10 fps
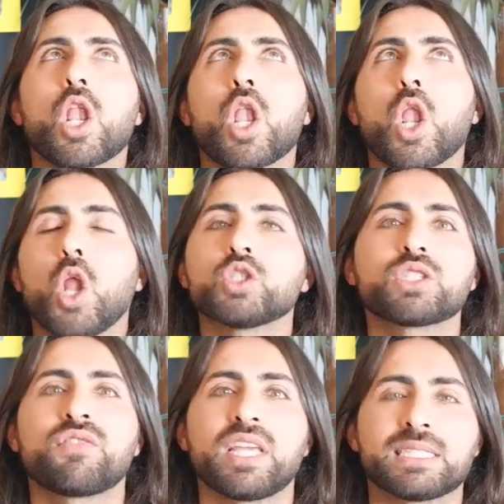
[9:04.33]
lots
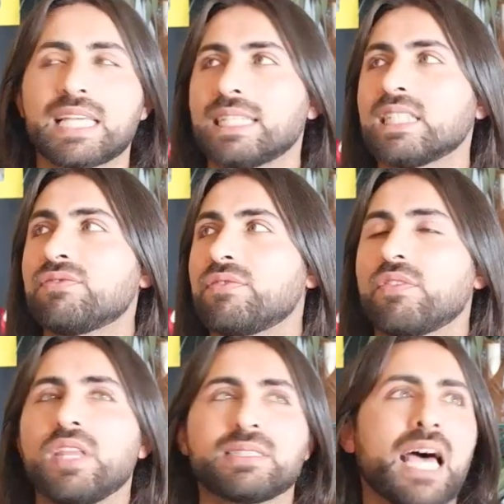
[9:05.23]
of things as
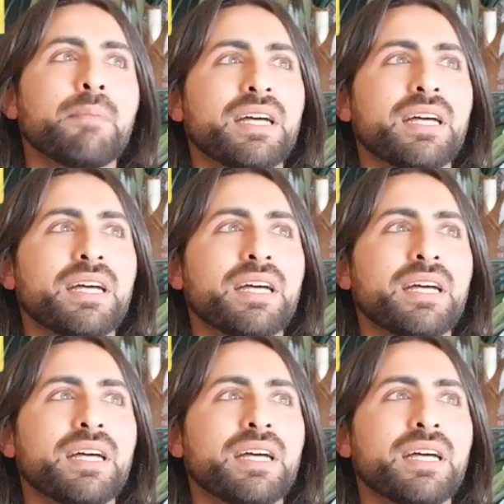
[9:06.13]
if the time